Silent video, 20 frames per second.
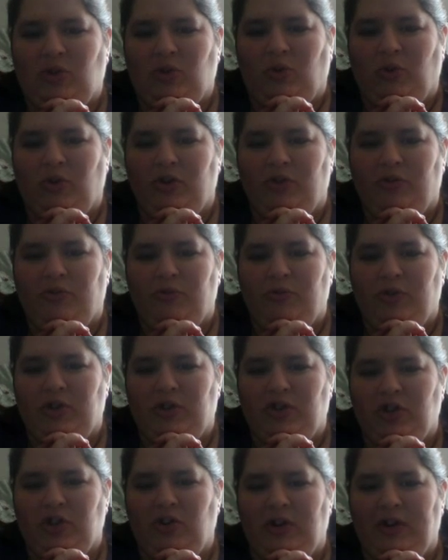tour through the
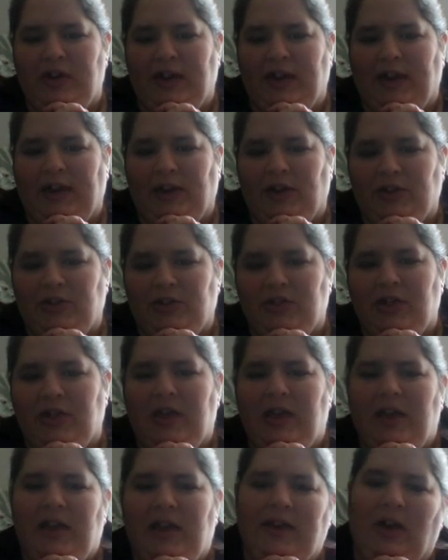jury house.
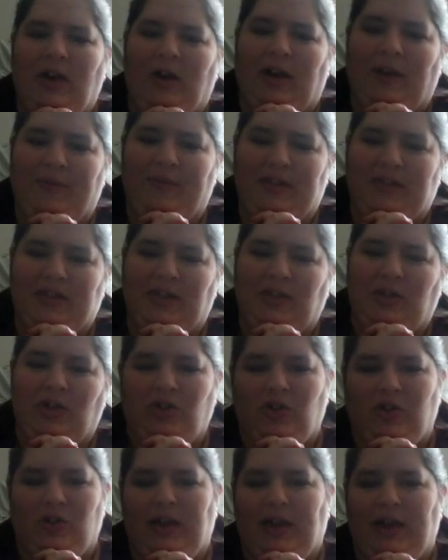Now, obviously in the
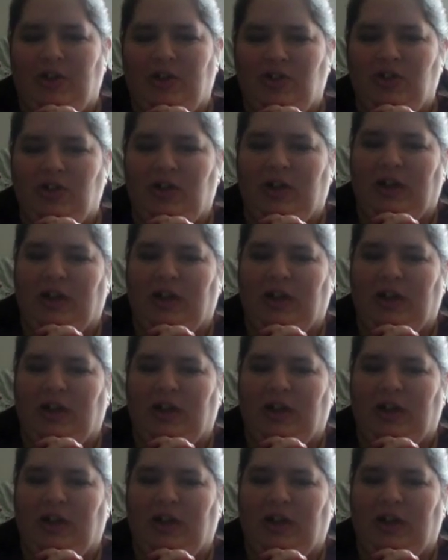jury house you're